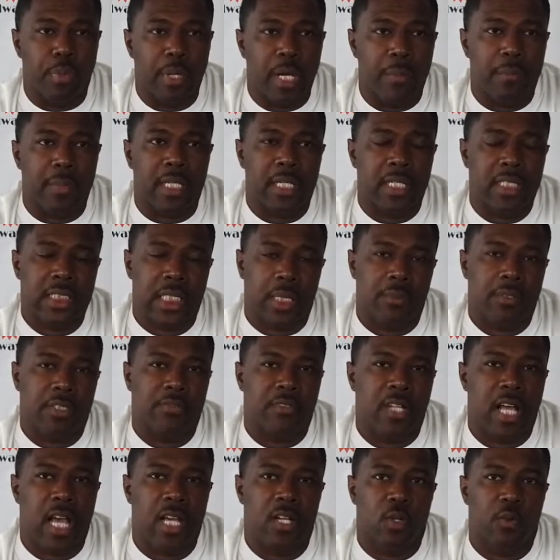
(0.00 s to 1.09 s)
but because I was
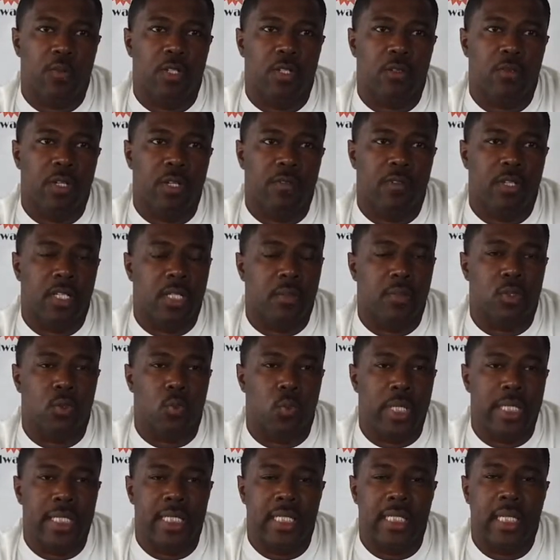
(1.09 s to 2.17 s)
flying over the river and it was
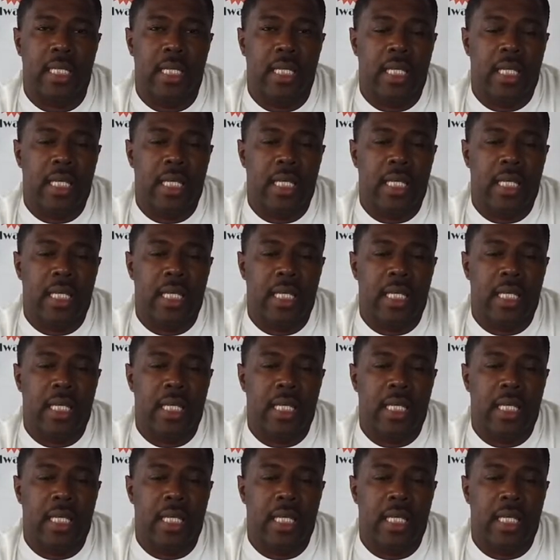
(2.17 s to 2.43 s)
windy,